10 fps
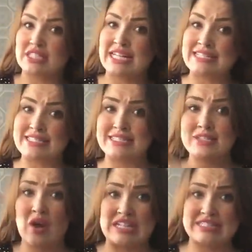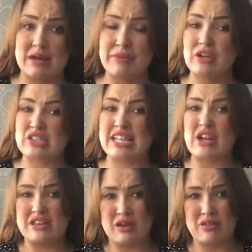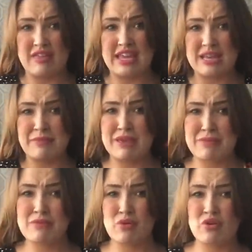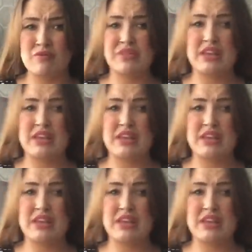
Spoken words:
I tend to size up because then I know that they're going to be a bit more